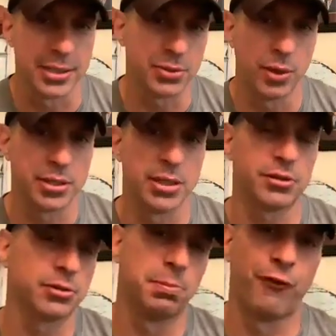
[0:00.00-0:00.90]
This was
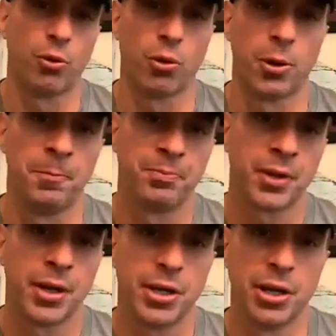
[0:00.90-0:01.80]
this was before,
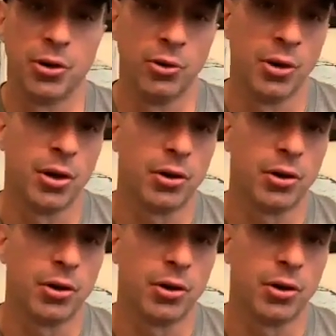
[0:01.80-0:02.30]
you know,